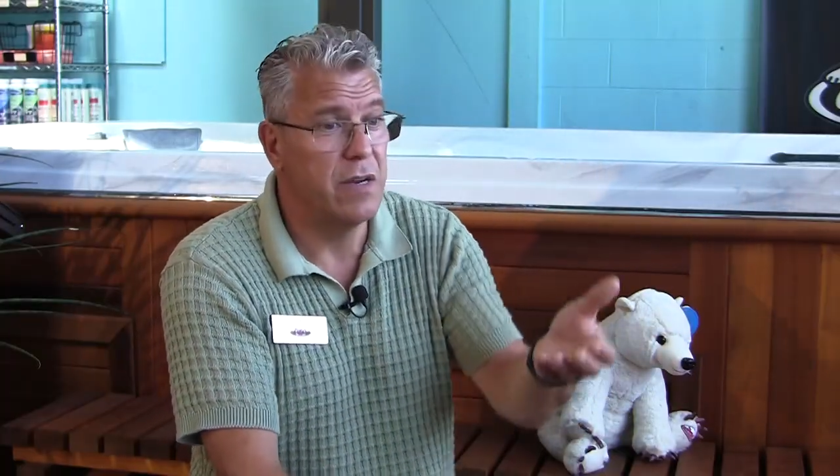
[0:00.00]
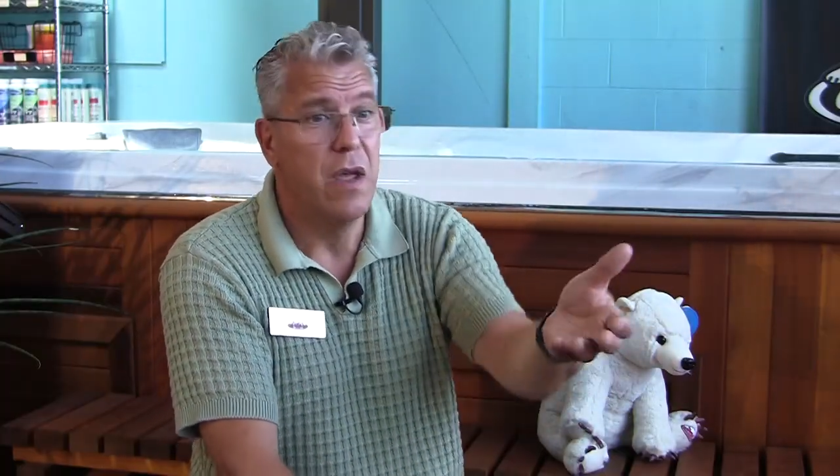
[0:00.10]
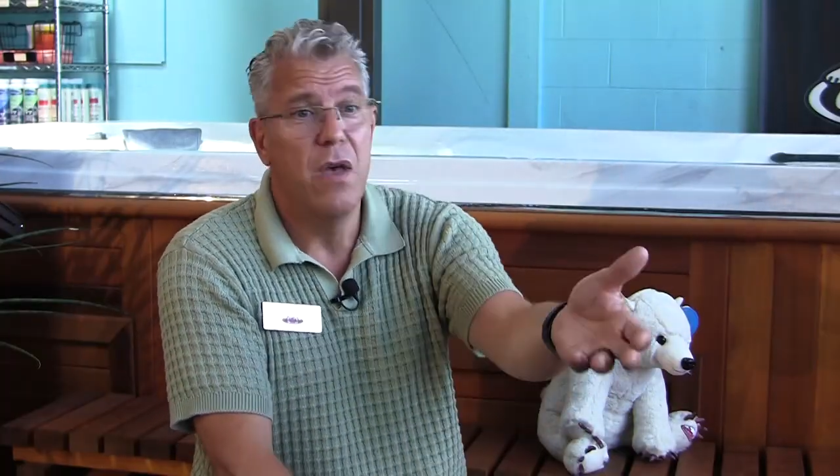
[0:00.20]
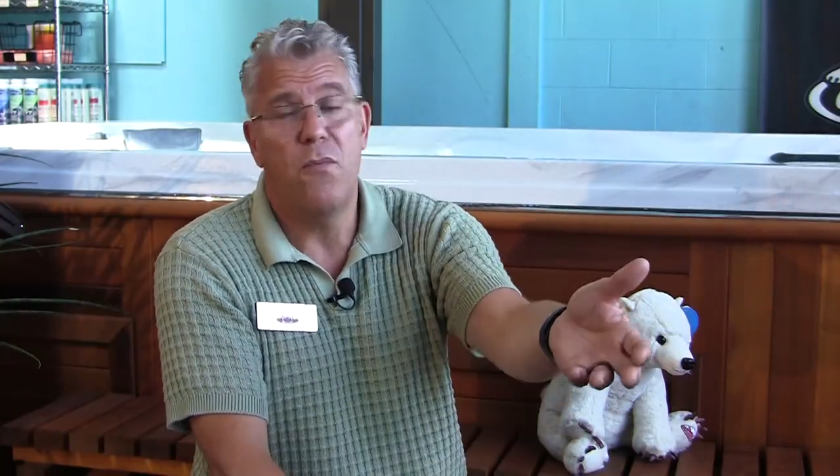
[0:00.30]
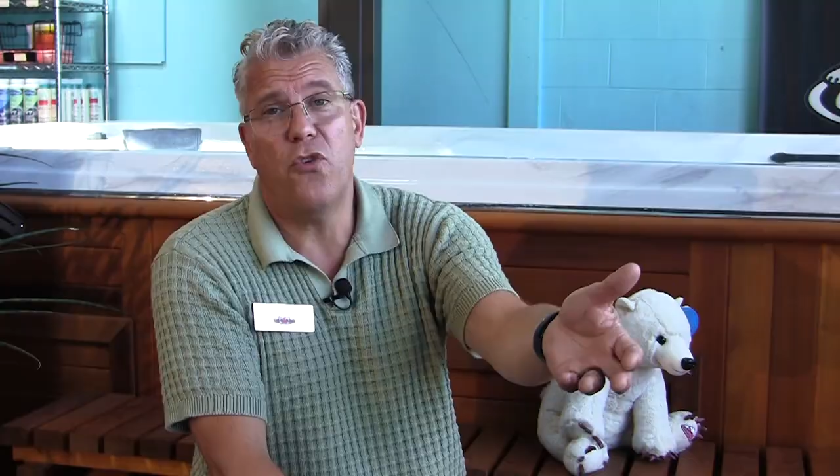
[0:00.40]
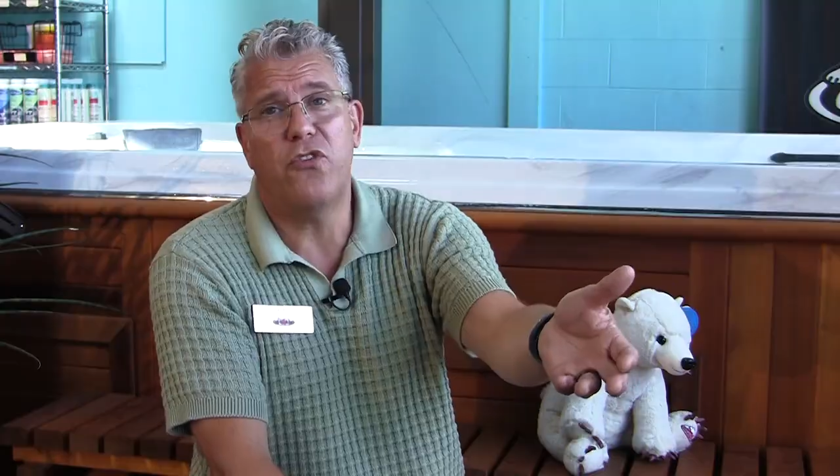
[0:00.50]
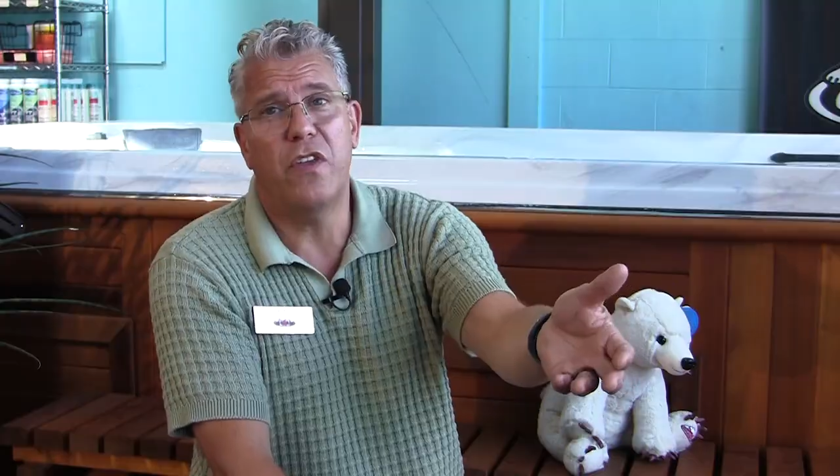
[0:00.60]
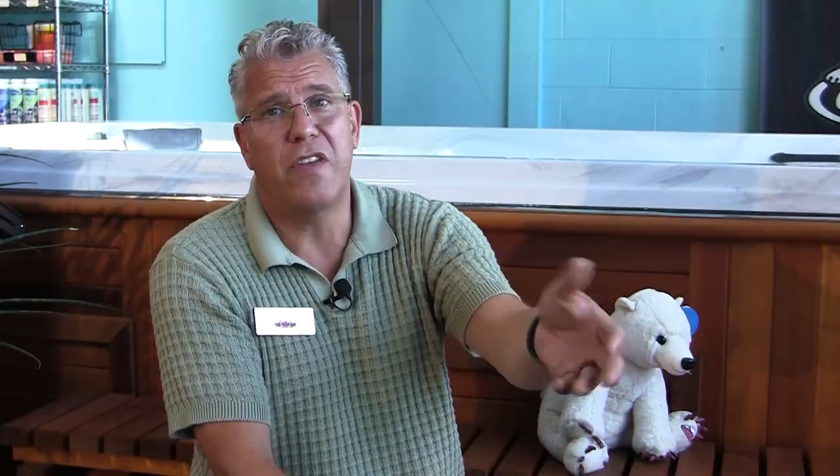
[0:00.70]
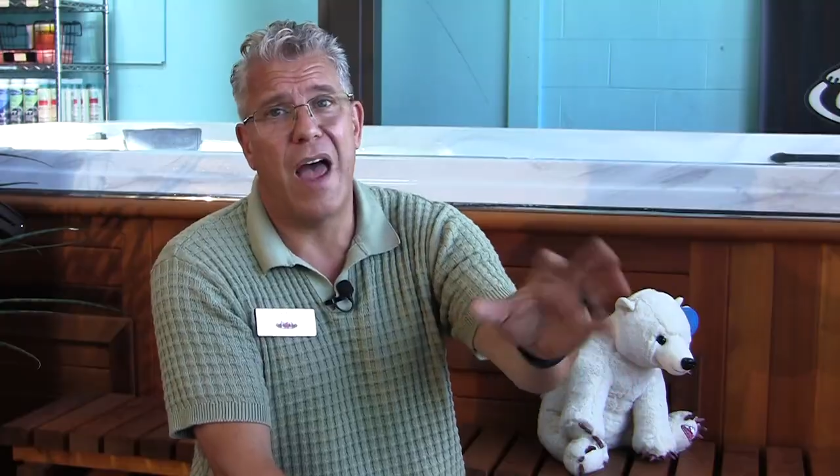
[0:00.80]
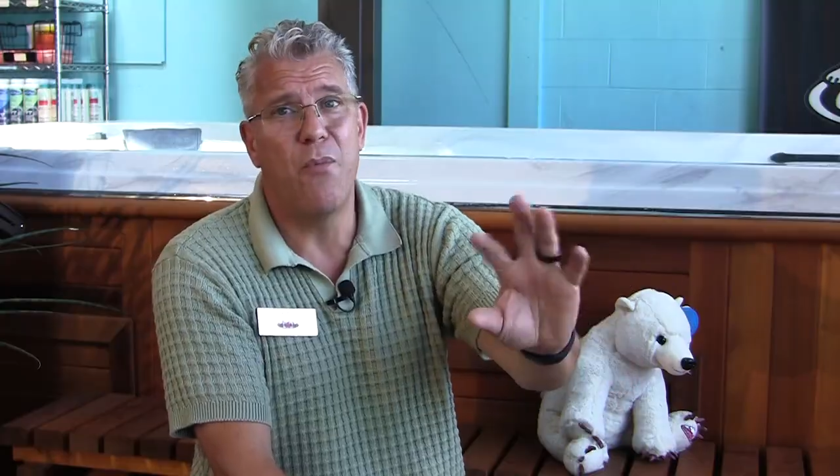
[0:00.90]
and most of
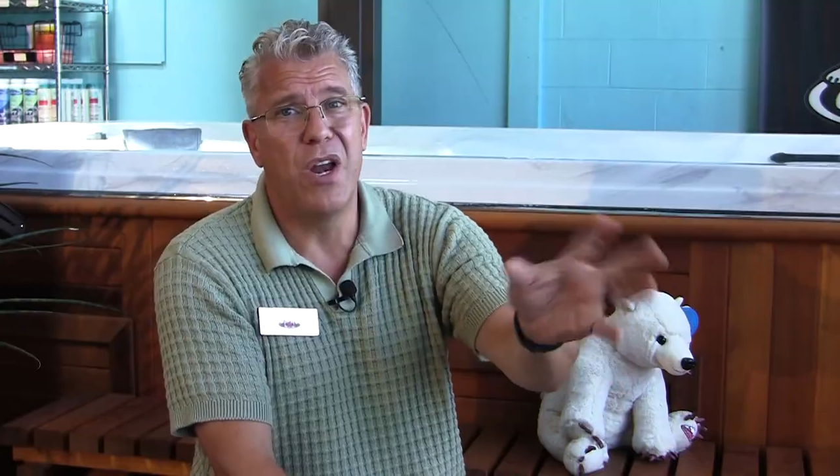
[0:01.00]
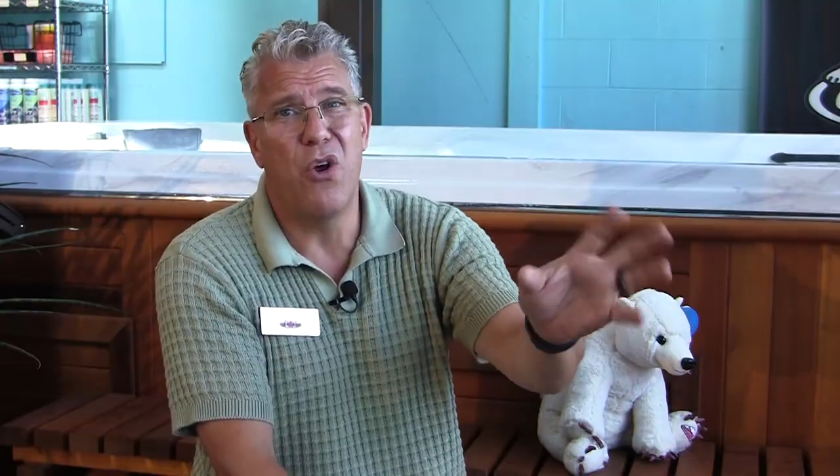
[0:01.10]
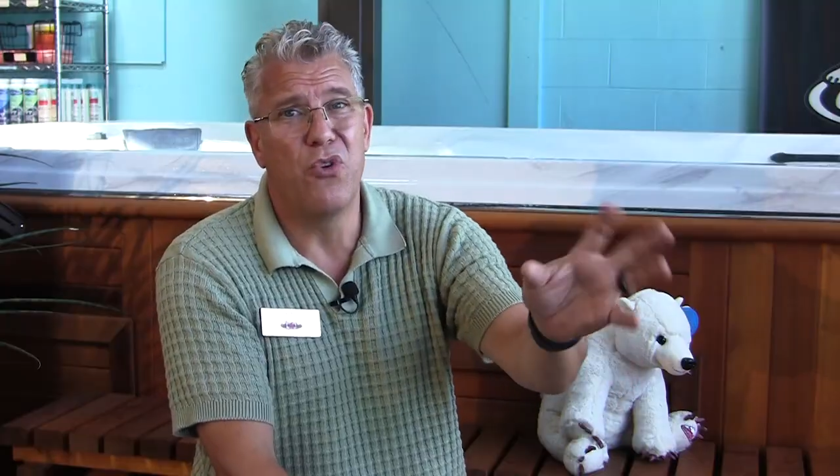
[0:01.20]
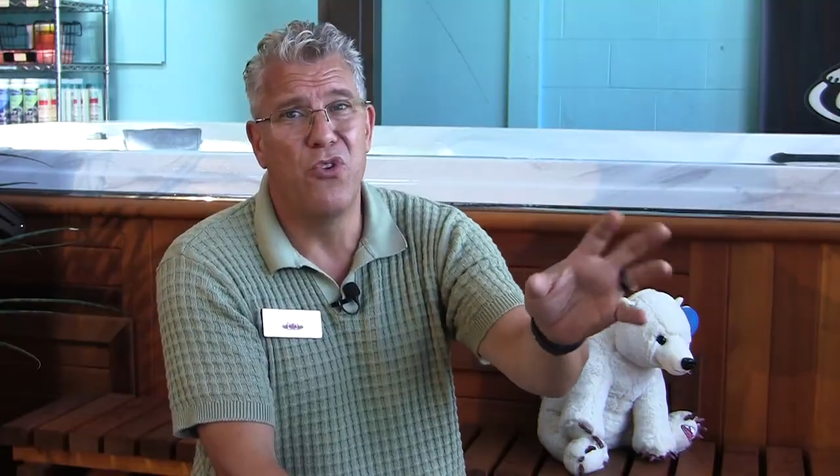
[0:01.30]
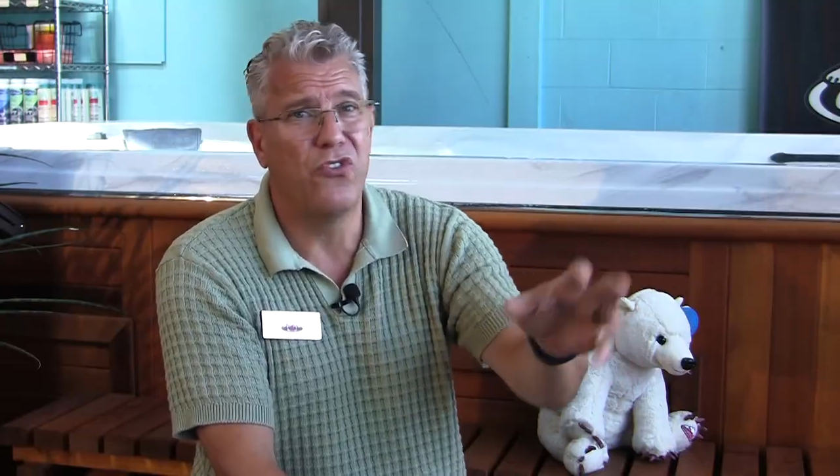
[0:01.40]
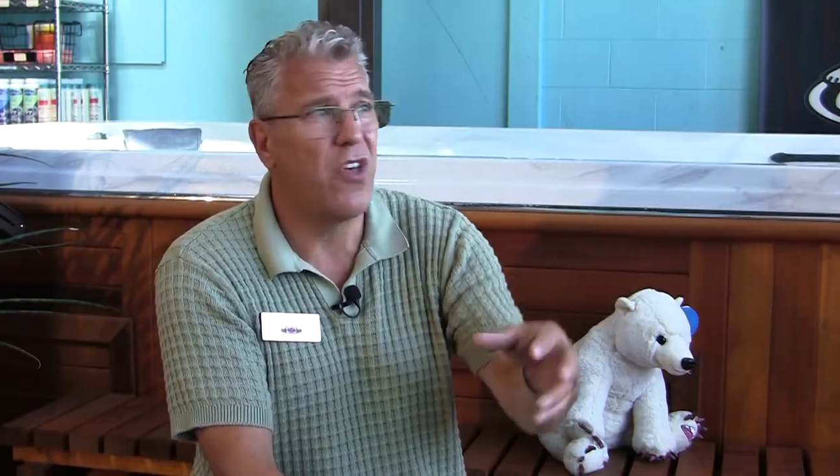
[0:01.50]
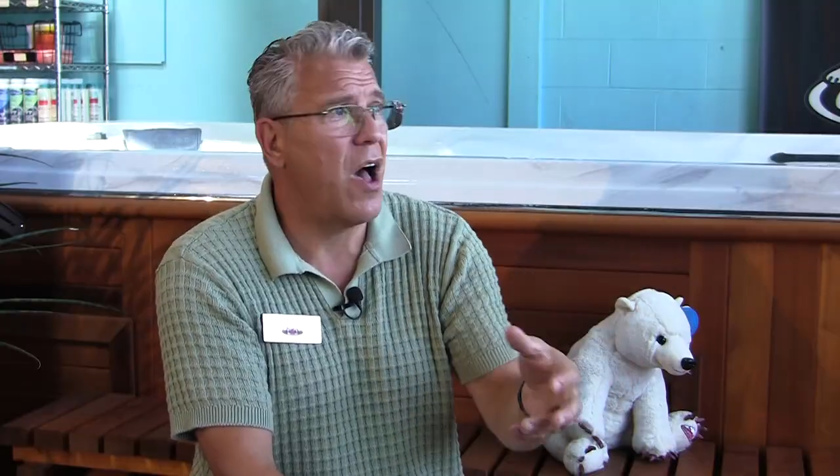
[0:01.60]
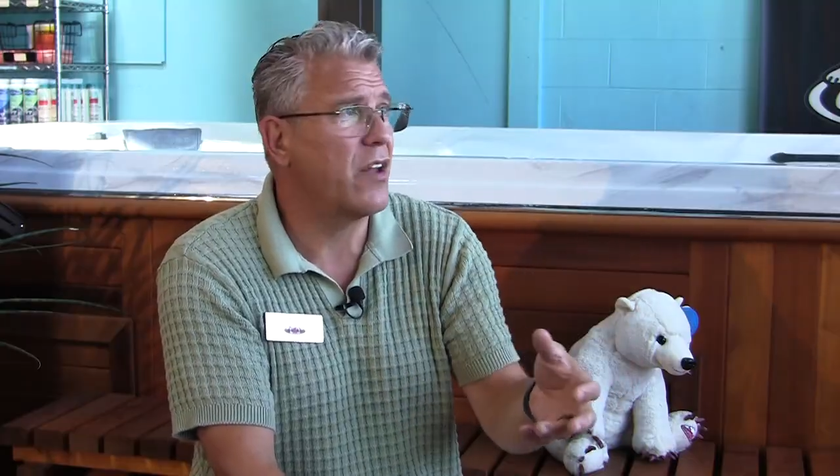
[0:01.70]
the time we don't use the